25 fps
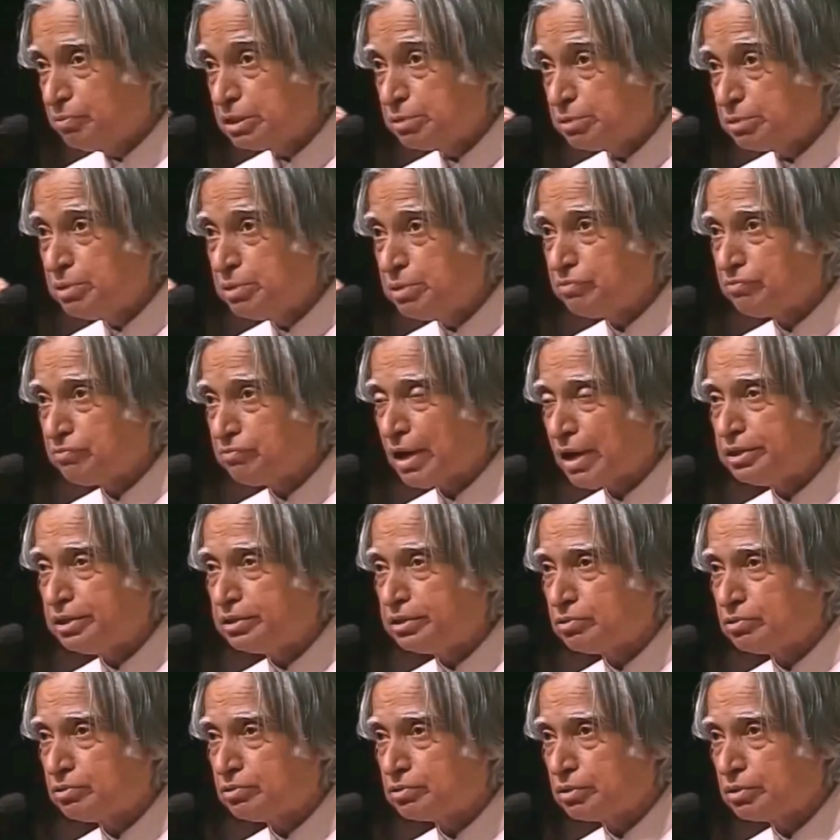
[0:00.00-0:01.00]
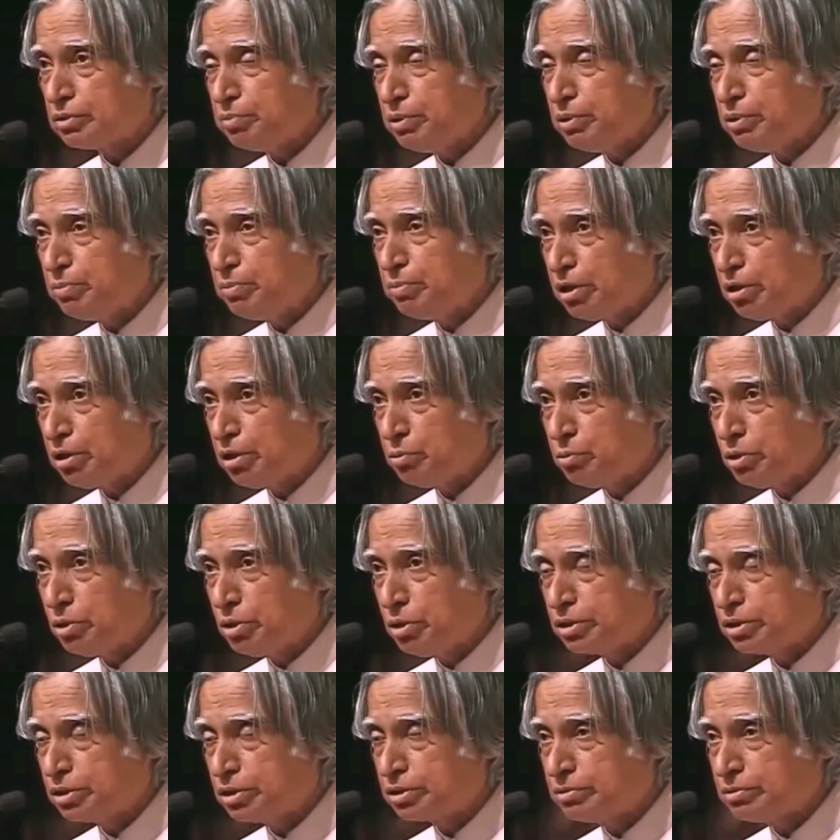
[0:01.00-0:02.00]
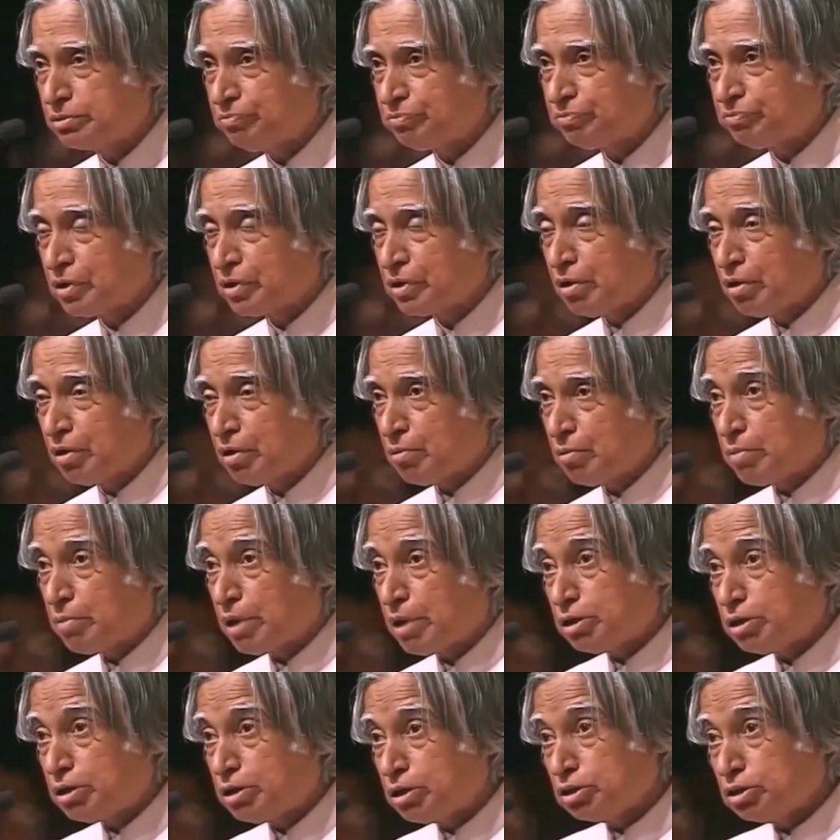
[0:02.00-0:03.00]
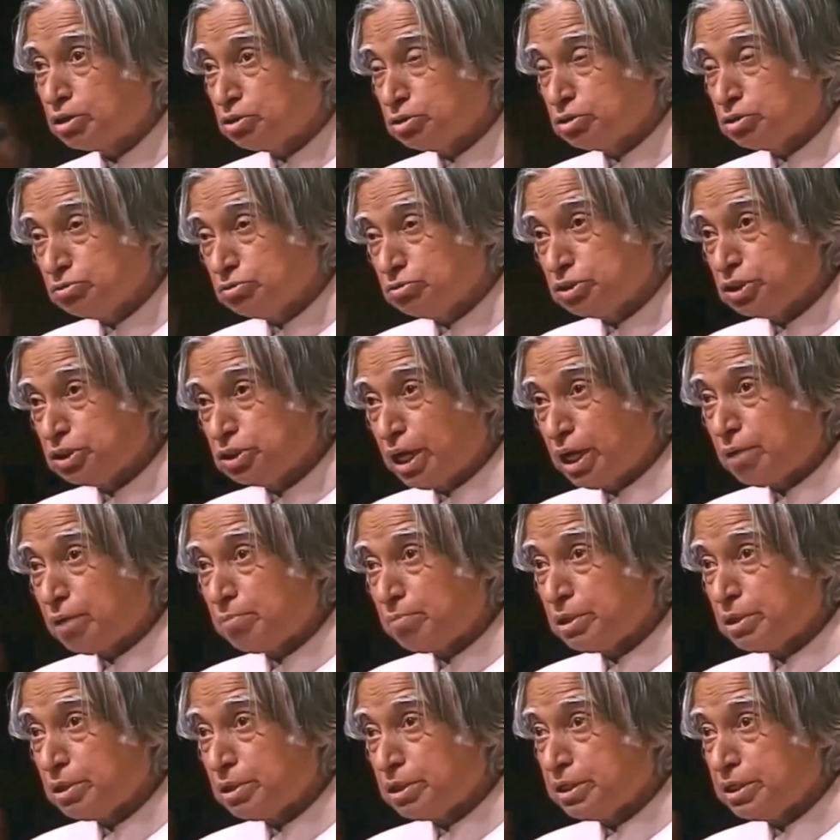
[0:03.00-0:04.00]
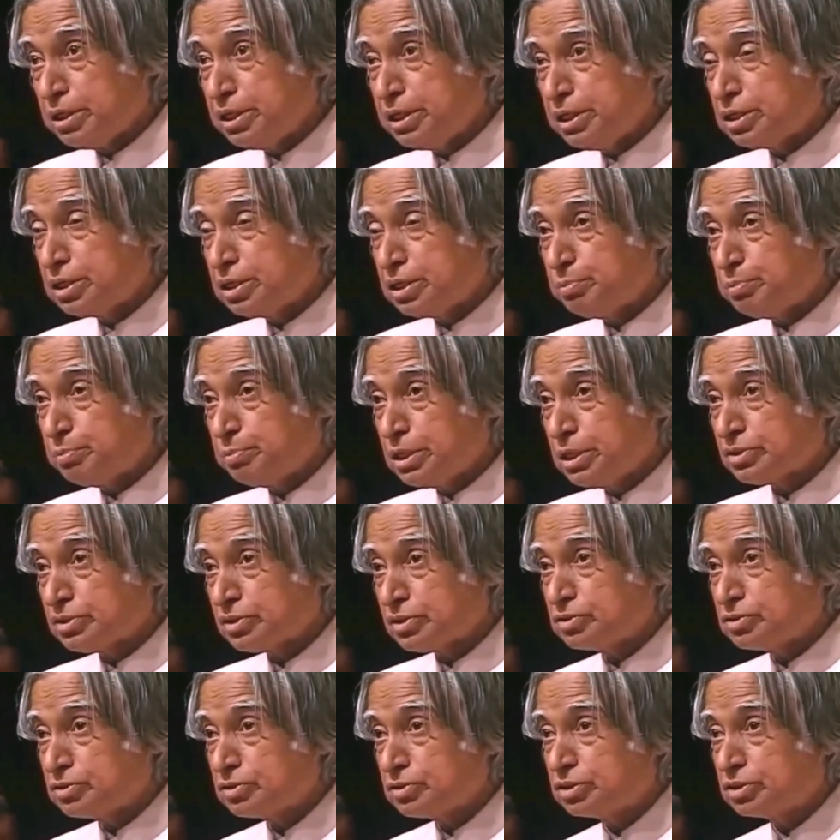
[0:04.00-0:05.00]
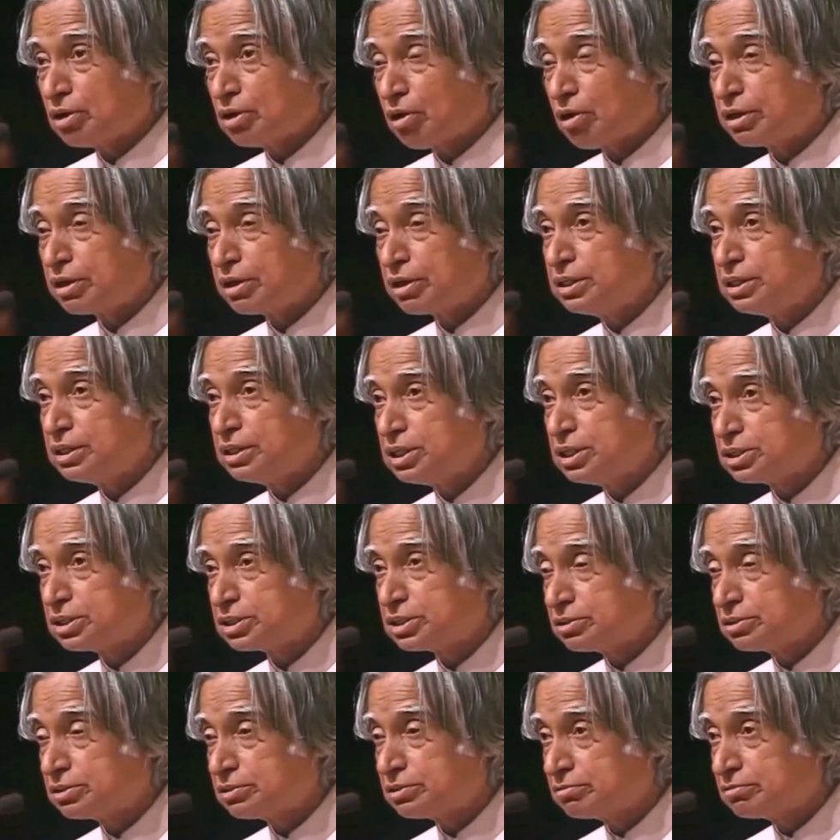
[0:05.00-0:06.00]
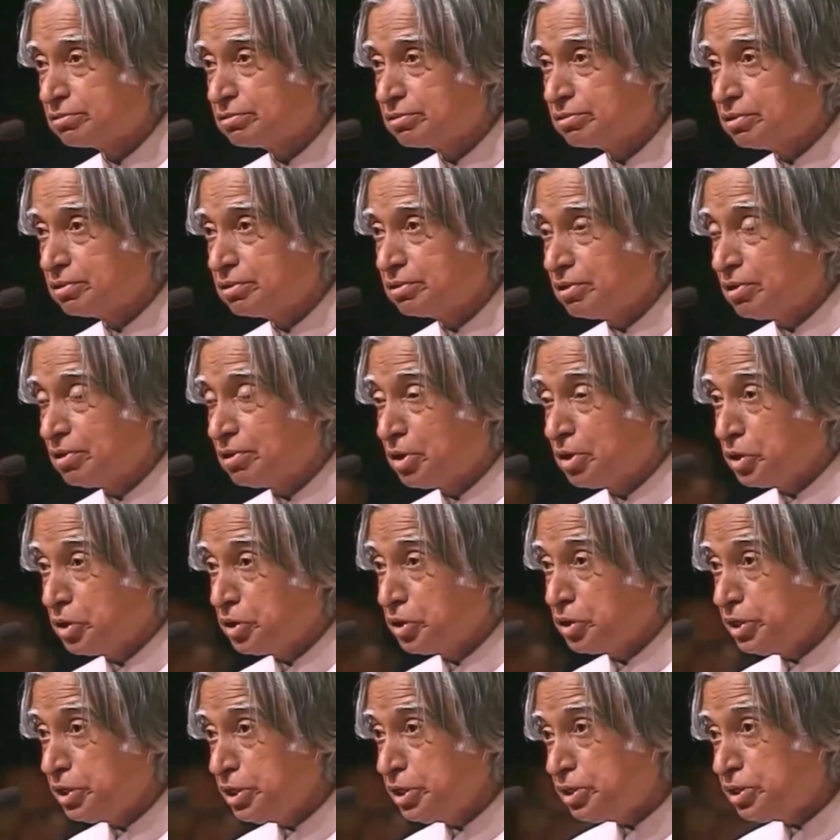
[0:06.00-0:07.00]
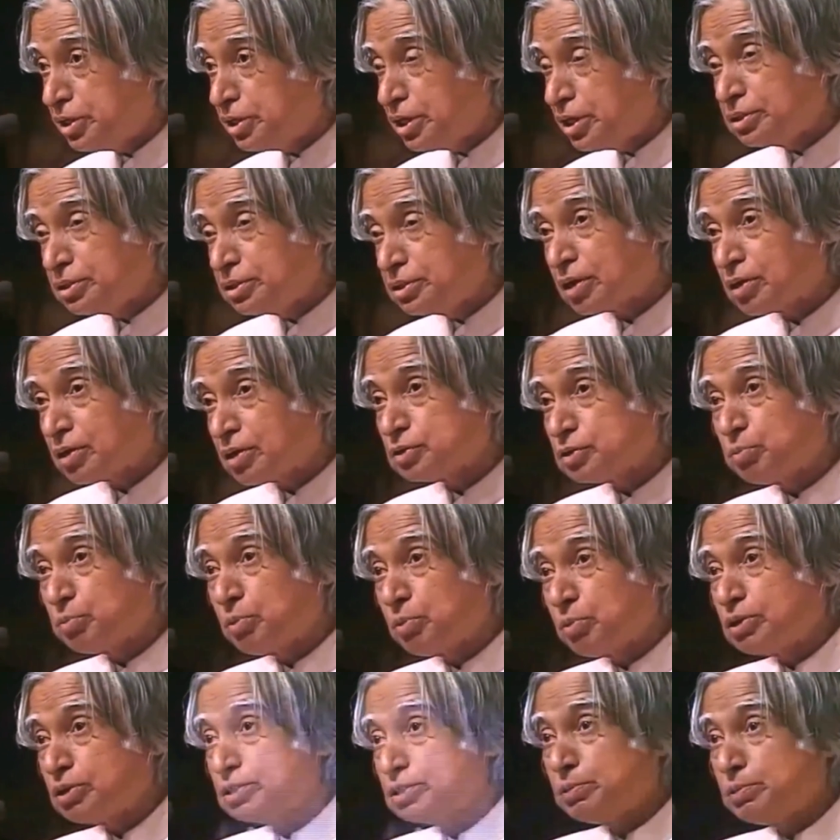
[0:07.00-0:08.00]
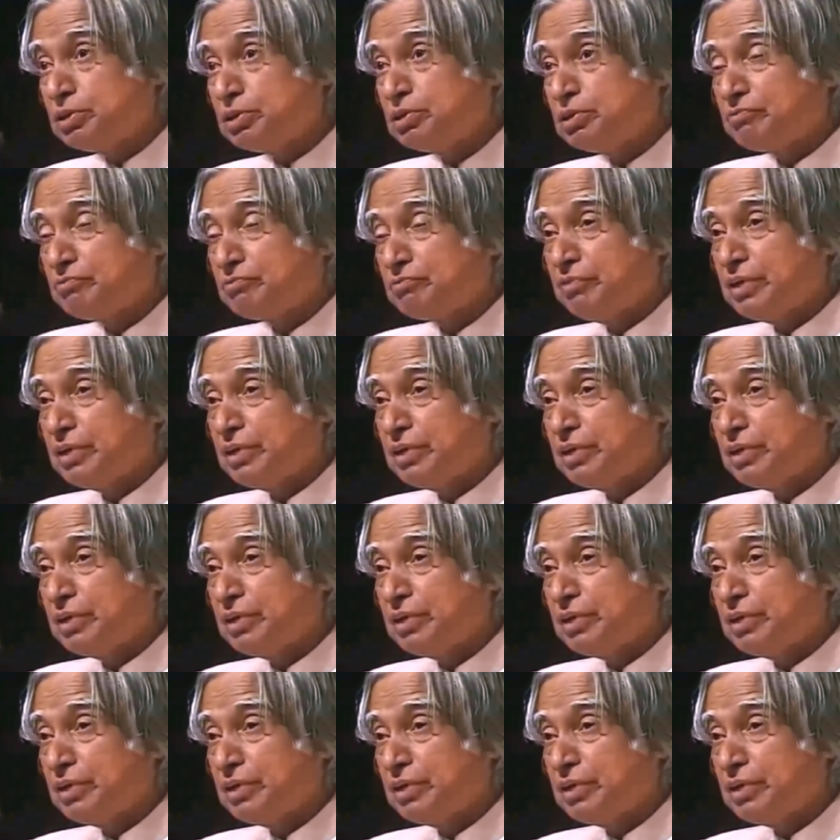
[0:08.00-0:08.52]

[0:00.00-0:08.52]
With me, 5,000 people have worked. But chairman, Indian Space Research Organization, he took the responsibility of the